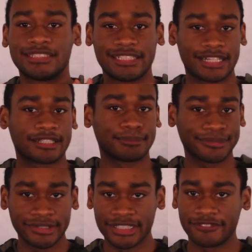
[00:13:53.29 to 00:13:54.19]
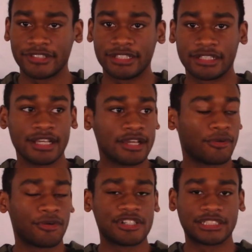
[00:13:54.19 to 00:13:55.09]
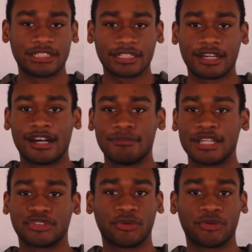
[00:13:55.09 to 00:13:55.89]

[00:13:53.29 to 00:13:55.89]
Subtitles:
He had a completely different origin in the comics.